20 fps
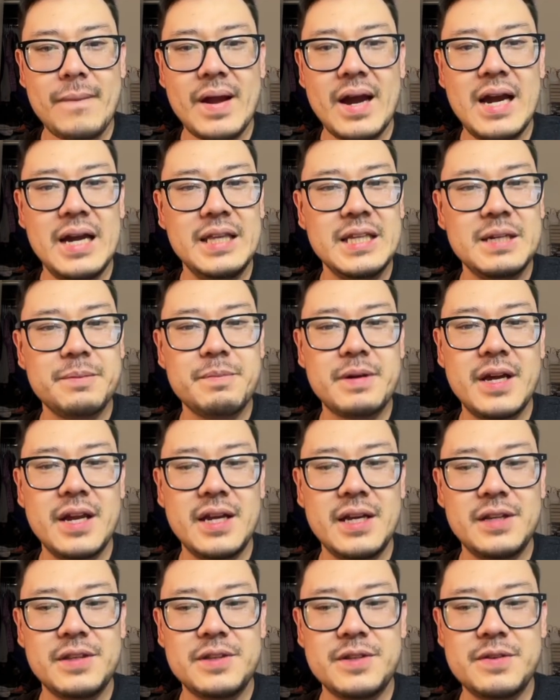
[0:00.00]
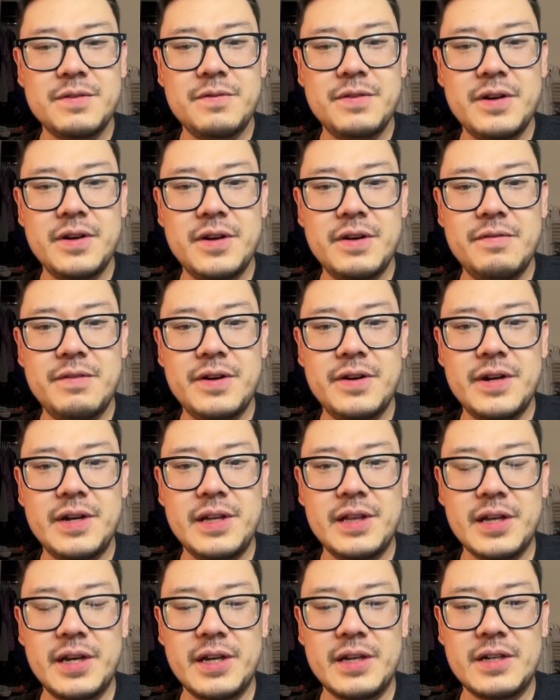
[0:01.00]
ended up getting into a
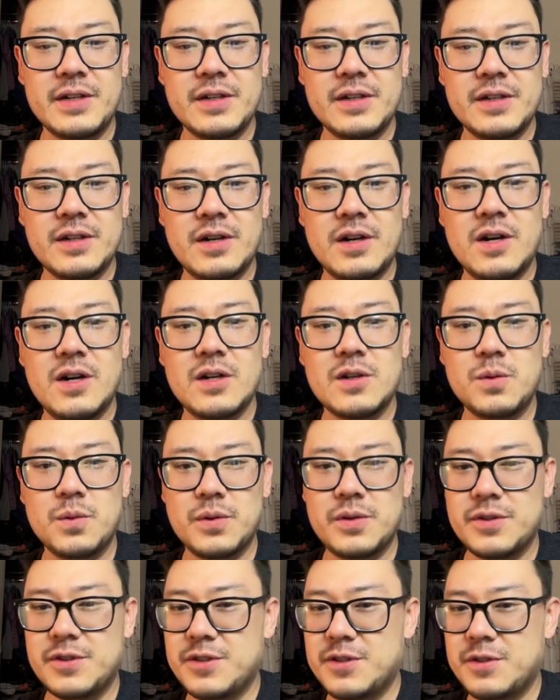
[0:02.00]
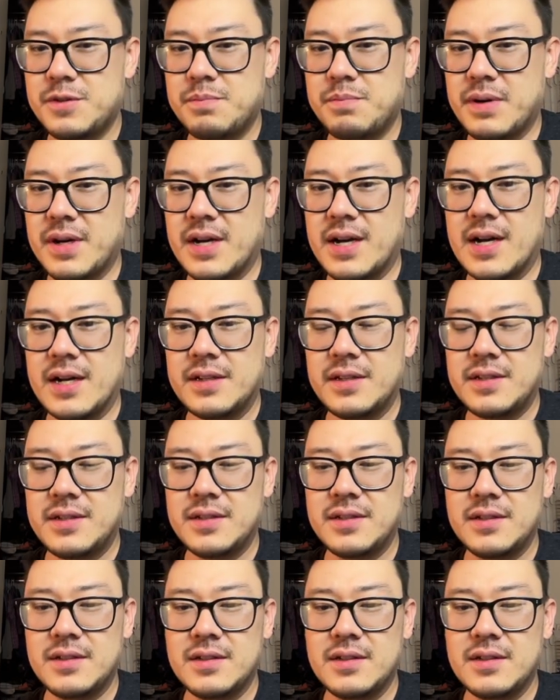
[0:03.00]
very like awkward spot.